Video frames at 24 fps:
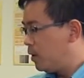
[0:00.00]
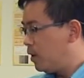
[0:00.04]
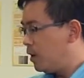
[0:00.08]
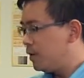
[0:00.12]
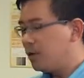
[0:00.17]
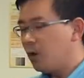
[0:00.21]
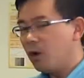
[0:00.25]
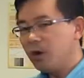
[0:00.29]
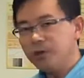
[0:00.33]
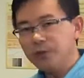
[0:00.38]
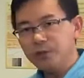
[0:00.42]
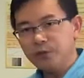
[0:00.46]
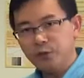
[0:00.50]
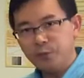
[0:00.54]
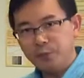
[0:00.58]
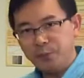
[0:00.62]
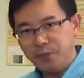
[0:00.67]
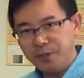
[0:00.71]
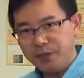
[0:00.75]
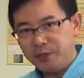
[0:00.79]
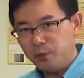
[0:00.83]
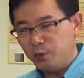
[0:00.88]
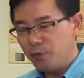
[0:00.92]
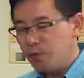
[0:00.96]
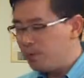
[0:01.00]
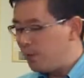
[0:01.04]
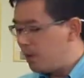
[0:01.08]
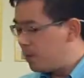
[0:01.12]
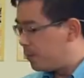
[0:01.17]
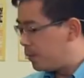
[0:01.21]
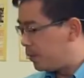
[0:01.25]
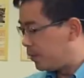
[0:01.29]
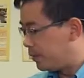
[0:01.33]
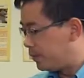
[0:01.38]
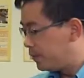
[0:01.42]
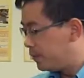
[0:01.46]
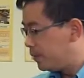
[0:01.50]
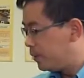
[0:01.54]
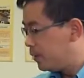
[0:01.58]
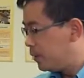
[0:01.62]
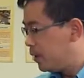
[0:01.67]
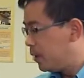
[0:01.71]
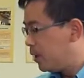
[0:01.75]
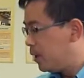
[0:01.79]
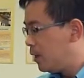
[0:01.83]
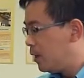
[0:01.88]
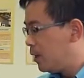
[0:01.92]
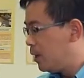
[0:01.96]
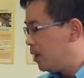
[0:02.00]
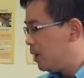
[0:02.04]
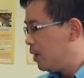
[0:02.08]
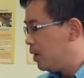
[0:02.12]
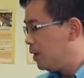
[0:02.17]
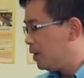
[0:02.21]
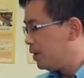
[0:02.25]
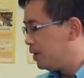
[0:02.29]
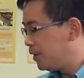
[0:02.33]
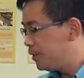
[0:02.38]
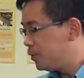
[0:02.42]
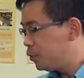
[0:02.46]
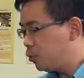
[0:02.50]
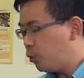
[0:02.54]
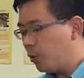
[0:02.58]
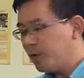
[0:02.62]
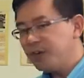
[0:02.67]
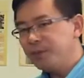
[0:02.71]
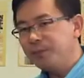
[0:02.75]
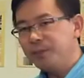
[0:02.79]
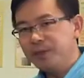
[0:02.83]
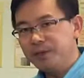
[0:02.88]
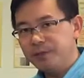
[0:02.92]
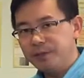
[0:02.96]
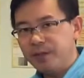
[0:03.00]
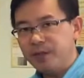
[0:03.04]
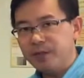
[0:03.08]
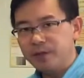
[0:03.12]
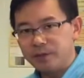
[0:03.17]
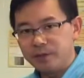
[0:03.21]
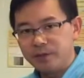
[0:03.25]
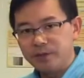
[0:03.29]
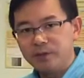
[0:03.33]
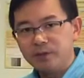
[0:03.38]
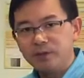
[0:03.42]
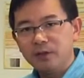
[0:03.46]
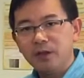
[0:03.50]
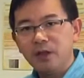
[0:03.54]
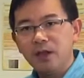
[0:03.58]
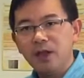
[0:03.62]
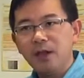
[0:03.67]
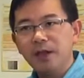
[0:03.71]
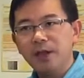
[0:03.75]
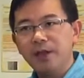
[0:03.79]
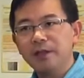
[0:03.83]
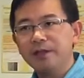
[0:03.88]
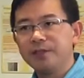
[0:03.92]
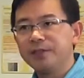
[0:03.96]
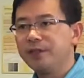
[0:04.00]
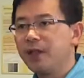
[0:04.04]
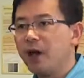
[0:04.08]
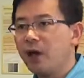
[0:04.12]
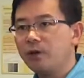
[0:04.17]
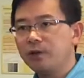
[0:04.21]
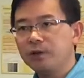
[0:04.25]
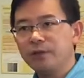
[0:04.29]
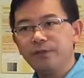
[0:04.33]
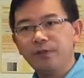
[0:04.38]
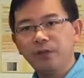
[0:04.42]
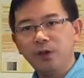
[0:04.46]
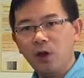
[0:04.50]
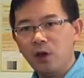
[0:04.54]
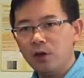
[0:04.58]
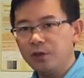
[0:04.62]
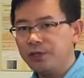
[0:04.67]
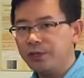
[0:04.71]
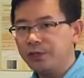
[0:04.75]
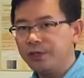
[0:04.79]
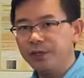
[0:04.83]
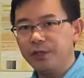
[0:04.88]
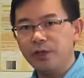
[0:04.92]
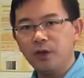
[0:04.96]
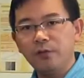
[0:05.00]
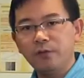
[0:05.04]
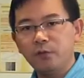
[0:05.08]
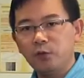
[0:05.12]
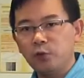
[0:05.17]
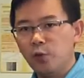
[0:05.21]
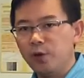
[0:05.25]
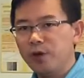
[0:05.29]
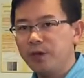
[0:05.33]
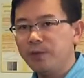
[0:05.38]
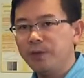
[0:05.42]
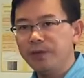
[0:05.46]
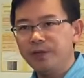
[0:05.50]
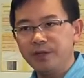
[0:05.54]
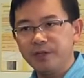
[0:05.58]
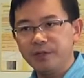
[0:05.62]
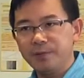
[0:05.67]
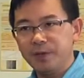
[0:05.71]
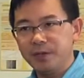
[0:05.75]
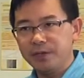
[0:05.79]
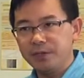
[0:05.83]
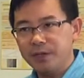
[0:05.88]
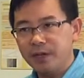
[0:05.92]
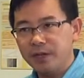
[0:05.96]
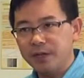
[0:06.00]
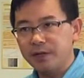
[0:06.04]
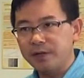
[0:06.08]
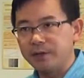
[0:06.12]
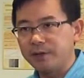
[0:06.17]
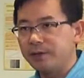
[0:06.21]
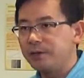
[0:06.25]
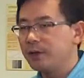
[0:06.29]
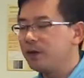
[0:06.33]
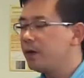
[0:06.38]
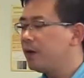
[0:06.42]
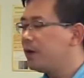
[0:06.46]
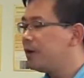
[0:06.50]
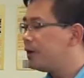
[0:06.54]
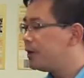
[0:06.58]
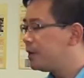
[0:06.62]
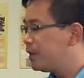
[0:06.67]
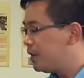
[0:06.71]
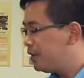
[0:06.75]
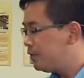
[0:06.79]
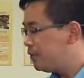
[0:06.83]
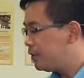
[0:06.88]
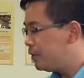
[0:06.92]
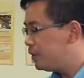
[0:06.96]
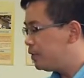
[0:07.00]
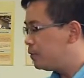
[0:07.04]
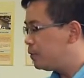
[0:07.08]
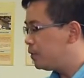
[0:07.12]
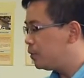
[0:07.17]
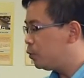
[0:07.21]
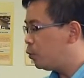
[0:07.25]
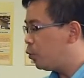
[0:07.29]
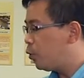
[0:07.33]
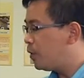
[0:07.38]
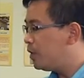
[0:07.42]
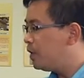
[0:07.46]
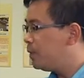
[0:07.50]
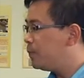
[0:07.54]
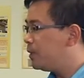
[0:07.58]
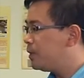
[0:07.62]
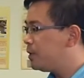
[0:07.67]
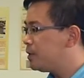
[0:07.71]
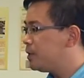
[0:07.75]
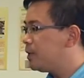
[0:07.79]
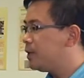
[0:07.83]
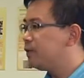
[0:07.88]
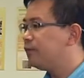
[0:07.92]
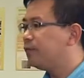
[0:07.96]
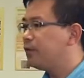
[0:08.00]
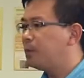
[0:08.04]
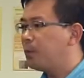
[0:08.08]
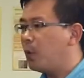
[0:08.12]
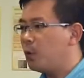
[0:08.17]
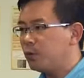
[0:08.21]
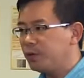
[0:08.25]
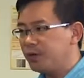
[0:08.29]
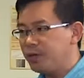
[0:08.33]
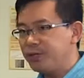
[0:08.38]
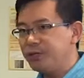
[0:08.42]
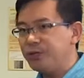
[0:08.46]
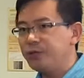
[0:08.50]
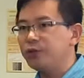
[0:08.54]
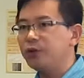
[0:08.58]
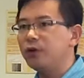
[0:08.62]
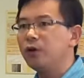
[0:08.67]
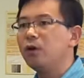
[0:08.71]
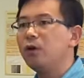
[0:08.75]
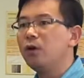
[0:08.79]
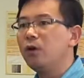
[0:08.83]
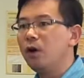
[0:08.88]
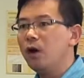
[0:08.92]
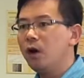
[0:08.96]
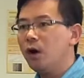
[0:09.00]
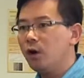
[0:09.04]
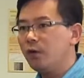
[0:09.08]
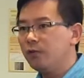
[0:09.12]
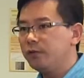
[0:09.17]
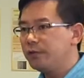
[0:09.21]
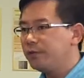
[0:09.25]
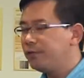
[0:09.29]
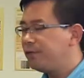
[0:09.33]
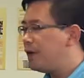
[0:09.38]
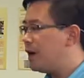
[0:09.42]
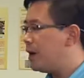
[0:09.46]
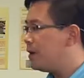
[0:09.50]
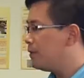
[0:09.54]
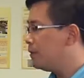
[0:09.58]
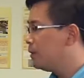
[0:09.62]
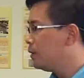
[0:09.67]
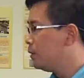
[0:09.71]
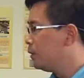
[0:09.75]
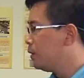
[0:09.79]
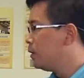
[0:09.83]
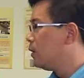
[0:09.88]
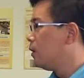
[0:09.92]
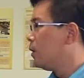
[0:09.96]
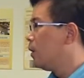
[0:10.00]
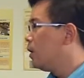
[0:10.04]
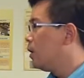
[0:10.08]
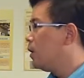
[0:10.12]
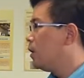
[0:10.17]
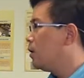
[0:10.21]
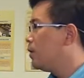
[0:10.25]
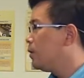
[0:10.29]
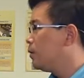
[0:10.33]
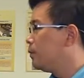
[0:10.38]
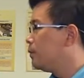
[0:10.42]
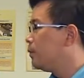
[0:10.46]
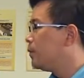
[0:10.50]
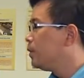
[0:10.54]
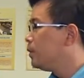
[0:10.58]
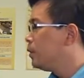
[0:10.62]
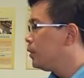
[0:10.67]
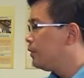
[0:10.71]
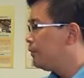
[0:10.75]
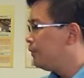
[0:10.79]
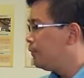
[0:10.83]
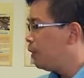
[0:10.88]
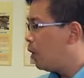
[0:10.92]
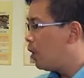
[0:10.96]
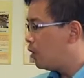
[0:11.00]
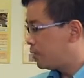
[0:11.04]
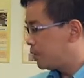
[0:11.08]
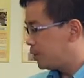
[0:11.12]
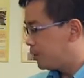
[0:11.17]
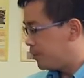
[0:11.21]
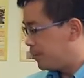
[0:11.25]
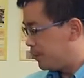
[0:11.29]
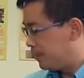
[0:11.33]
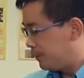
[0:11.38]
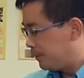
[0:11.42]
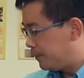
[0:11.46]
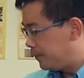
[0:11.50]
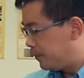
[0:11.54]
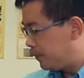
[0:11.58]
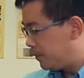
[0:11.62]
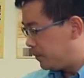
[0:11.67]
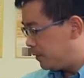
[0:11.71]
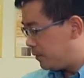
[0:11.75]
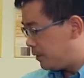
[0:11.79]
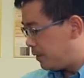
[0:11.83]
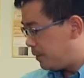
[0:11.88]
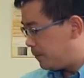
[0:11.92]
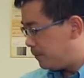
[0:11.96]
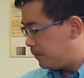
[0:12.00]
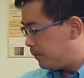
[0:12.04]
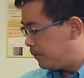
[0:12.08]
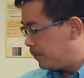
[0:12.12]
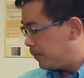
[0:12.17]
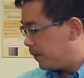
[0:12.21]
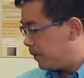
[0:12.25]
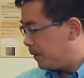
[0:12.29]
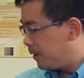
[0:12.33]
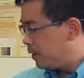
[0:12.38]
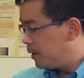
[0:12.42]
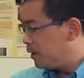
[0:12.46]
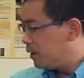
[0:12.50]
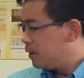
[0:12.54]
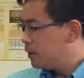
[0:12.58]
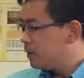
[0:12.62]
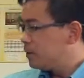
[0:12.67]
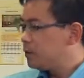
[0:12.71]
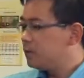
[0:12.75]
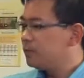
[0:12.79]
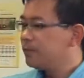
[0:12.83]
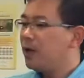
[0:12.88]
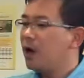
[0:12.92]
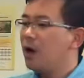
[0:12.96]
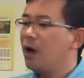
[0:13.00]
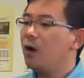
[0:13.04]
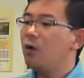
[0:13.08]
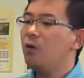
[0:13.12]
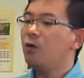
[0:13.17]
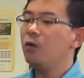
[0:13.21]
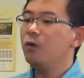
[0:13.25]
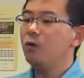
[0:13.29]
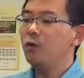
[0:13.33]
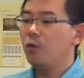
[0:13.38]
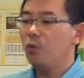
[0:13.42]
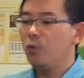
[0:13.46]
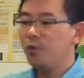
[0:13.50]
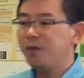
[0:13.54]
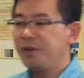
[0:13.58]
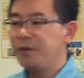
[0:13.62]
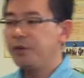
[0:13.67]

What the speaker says: And also please remember, this 20% is not the velocity of 20 meters per second. It gives you the 20% of the potential of the fan velocity. So now we